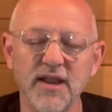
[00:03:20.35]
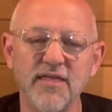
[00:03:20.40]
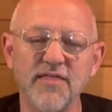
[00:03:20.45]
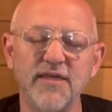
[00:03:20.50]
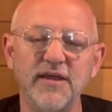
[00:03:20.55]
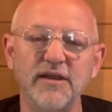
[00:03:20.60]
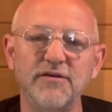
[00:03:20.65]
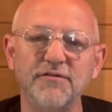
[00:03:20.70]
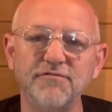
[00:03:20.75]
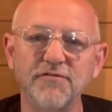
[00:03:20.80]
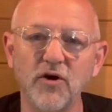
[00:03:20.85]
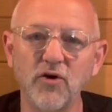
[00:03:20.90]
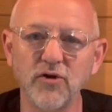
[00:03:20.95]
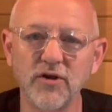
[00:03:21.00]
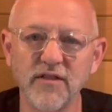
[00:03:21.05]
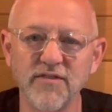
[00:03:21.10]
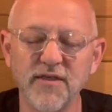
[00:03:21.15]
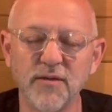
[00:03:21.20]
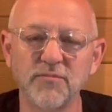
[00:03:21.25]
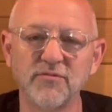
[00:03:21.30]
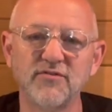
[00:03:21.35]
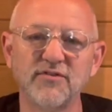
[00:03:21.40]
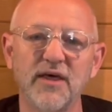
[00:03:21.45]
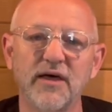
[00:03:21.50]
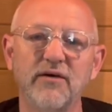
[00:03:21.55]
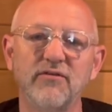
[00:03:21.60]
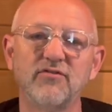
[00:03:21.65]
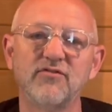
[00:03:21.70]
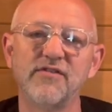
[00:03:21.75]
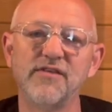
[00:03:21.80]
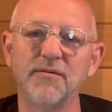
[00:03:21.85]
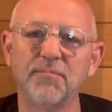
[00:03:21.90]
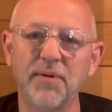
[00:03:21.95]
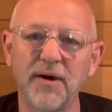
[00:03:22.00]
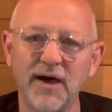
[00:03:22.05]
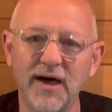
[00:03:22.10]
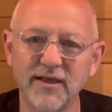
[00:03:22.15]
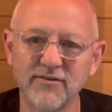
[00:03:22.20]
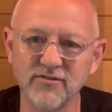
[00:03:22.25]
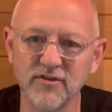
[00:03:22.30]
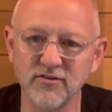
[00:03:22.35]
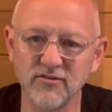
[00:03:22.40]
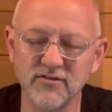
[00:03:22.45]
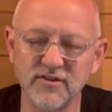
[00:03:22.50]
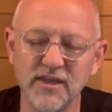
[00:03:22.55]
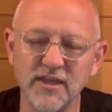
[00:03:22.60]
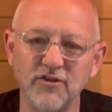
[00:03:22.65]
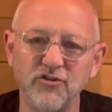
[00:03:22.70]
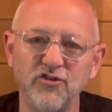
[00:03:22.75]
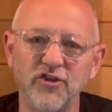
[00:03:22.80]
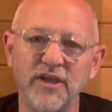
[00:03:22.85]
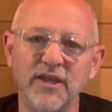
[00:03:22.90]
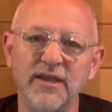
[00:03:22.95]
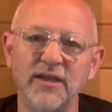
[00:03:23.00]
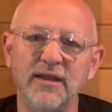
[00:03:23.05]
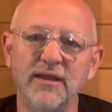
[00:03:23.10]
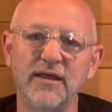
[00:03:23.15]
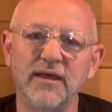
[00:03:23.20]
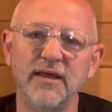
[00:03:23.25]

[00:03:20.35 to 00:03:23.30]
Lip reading: they devoted themselves to the apostles' teaching,